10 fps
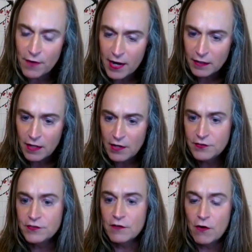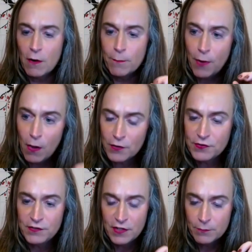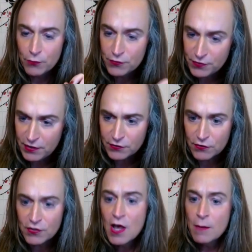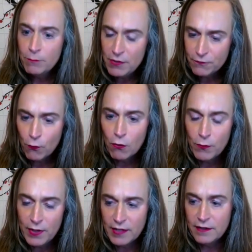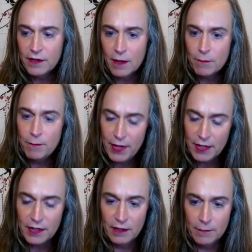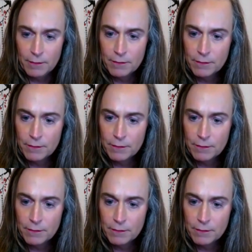violations of our policies and procedures before we ended up banning him.